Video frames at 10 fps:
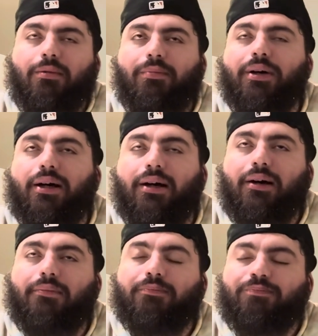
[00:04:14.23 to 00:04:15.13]

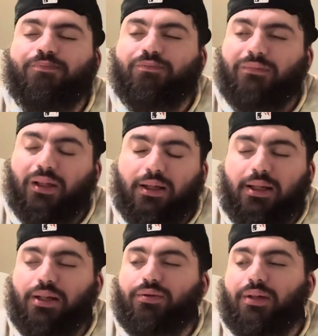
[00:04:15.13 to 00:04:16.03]
But,
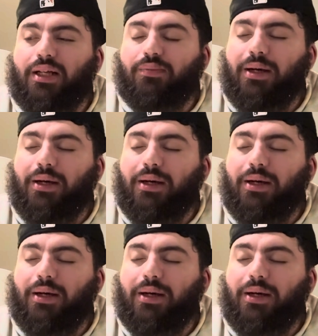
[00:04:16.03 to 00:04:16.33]
yeah, so that's